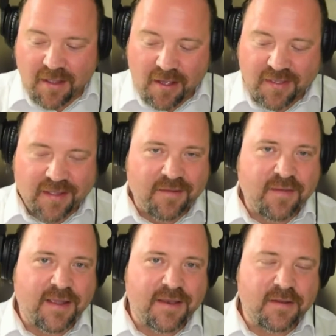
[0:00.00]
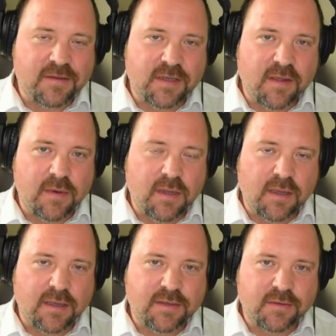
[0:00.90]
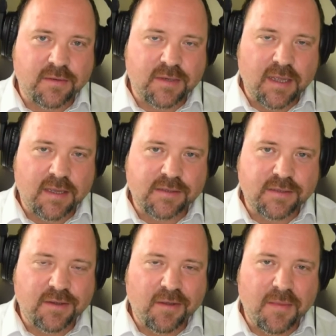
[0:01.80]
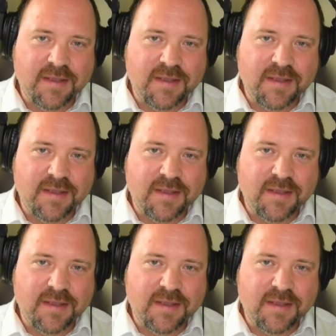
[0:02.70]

I think I've taken your time, and I could talk all day because you know me.